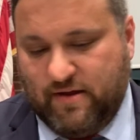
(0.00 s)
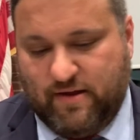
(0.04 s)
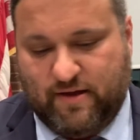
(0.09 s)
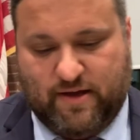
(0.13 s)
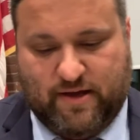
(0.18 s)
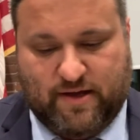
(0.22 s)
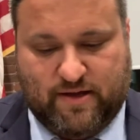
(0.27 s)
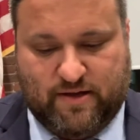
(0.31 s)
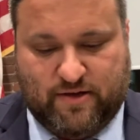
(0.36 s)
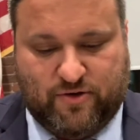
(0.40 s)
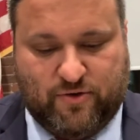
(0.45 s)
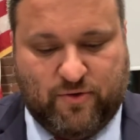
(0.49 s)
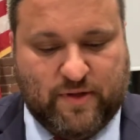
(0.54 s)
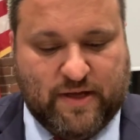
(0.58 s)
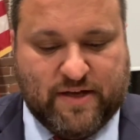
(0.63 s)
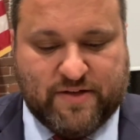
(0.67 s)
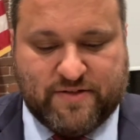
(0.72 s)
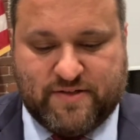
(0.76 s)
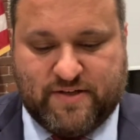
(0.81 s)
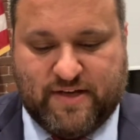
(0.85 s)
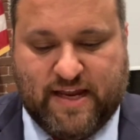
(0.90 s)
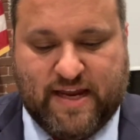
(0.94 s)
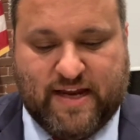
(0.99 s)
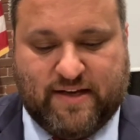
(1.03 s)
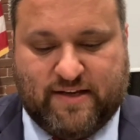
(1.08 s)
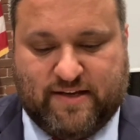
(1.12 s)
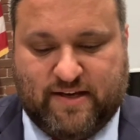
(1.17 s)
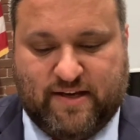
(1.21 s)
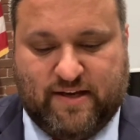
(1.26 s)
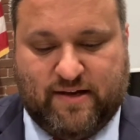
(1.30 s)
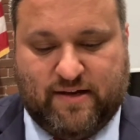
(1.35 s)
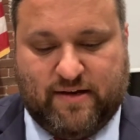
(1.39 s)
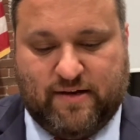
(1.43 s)
in
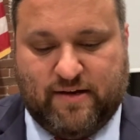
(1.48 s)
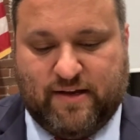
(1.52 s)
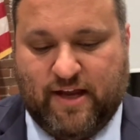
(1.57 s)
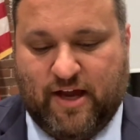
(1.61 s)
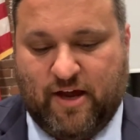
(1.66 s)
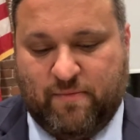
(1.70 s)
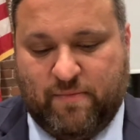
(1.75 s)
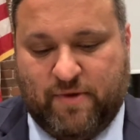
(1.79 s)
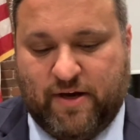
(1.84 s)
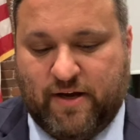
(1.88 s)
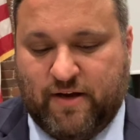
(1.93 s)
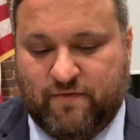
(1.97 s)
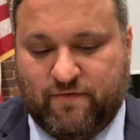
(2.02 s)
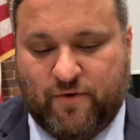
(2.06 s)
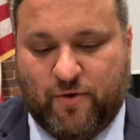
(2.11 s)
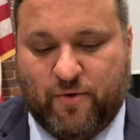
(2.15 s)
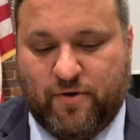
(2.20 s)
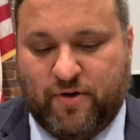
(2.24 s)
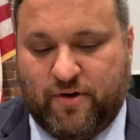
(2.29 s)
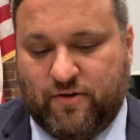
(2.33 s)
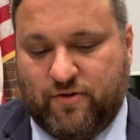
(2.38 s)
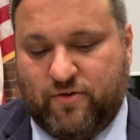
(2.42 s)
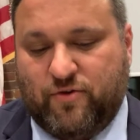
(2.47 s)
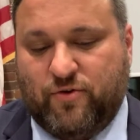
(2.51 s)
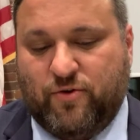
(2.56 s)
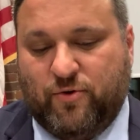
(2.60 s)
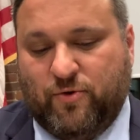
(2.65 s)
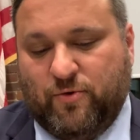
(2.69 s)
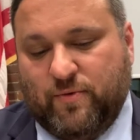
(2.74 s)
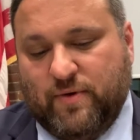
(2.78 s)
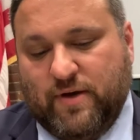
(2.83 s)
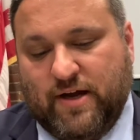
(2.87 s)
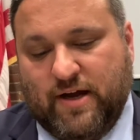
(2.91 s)
2018, town meeting voted
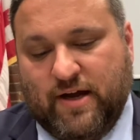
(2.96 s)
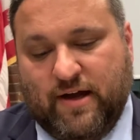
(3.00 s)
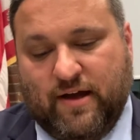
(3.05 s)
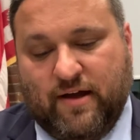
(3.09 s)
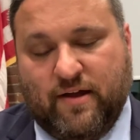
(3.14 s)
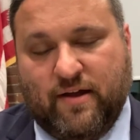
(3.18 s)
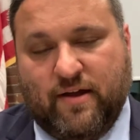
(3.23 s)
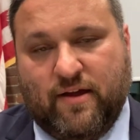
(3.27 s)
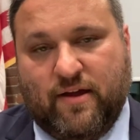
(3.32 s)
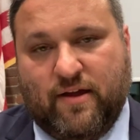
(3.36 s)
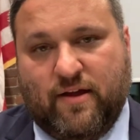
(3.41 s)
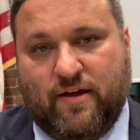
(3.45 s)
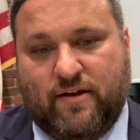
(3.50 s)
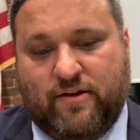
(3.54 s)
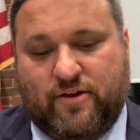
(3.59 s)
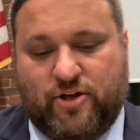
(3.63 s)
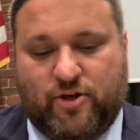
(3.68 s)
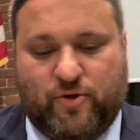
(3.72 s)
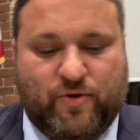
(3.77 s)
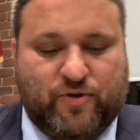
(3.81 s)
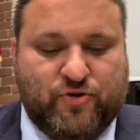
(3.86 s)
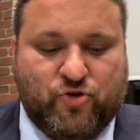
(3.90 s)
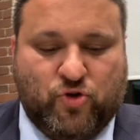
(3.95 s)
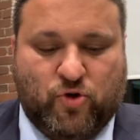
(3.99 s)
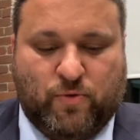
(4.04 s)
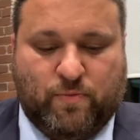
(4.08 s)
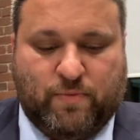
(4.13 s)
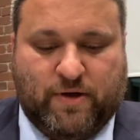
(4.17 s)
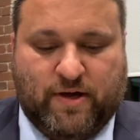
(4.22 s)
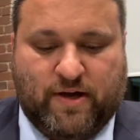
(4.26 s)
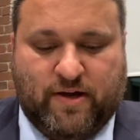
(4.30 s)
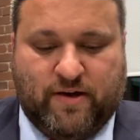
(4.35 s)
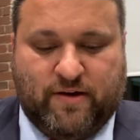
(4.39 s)
to issue a
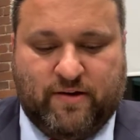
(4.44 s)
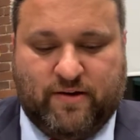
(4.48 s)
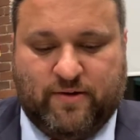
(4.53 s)
bond.